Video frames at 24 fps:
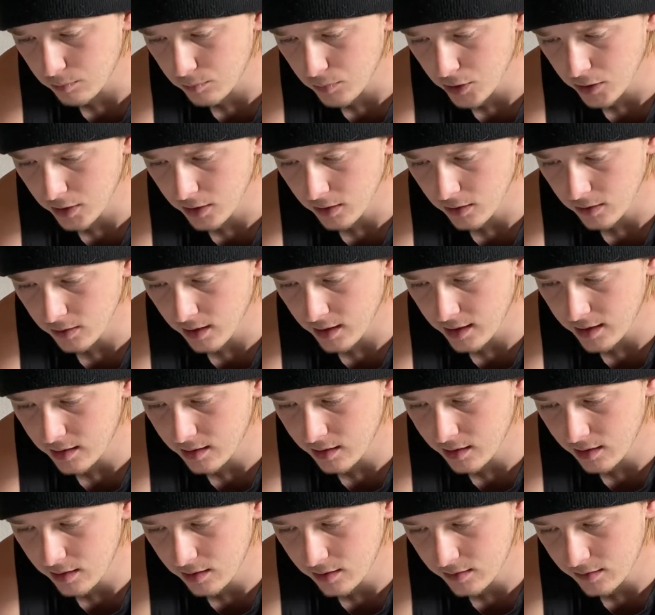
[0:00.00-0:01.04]
burger-like
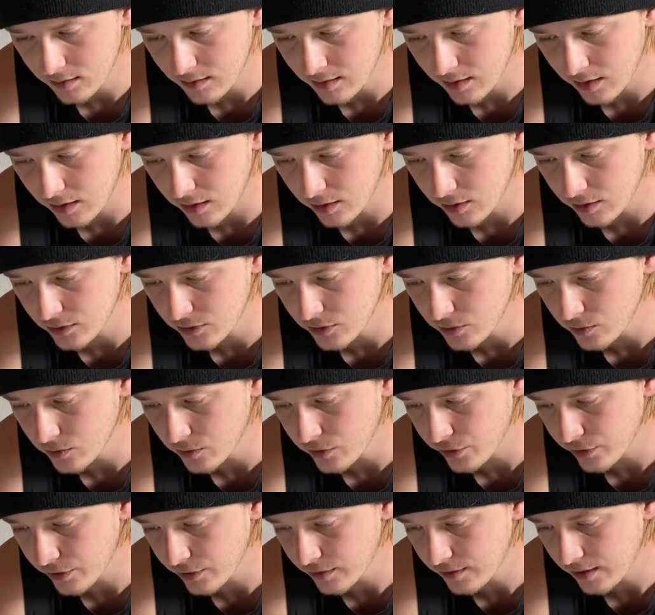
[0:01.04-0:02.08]
things that are
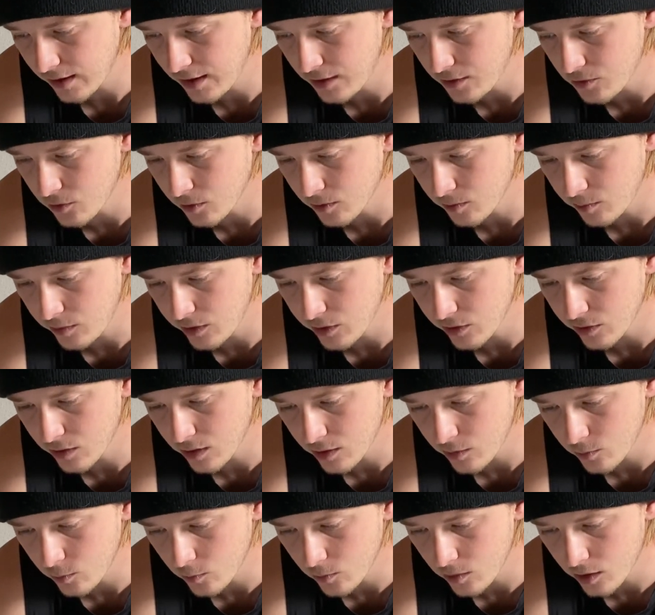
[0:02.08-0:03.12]
2/3 acorn meal and